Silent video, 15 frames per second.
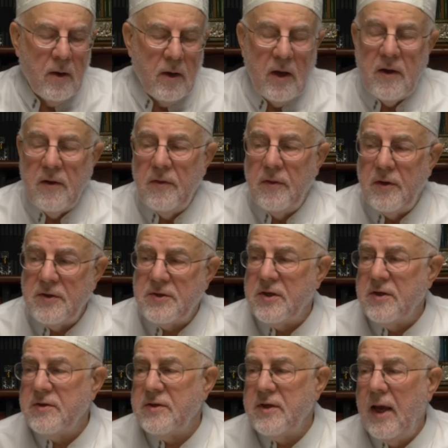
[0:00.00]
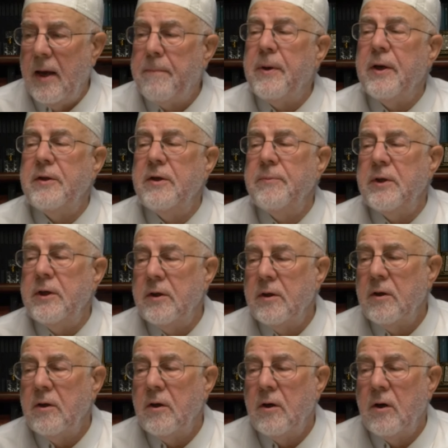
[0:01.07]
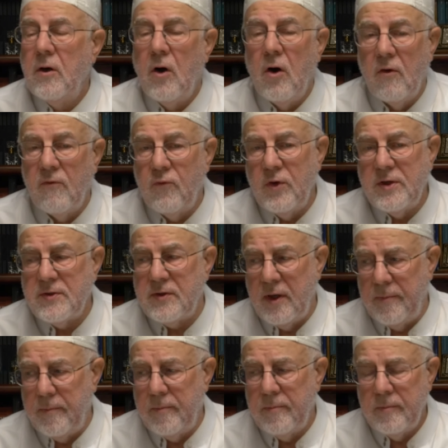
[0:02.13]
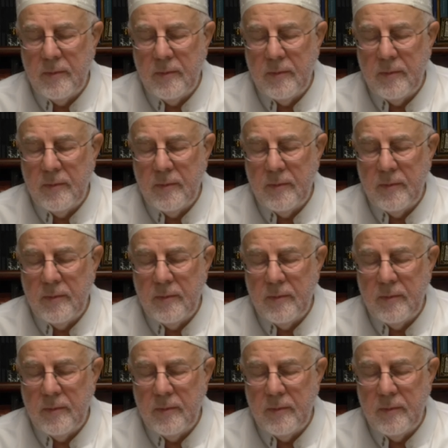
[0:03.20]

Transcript: And this is the epitome of wisdom.